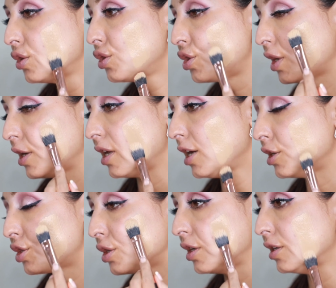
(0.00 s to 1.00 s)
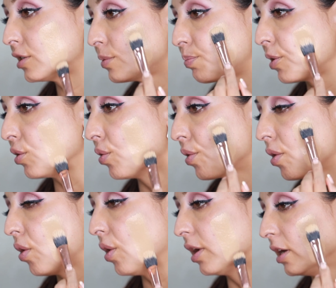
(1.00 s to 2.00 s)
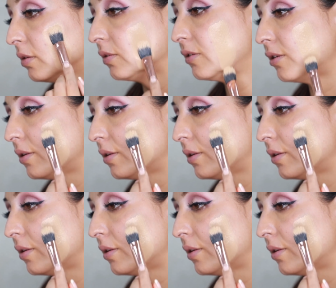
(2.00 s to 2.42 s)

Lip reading: Shade 8 is Pure Olive.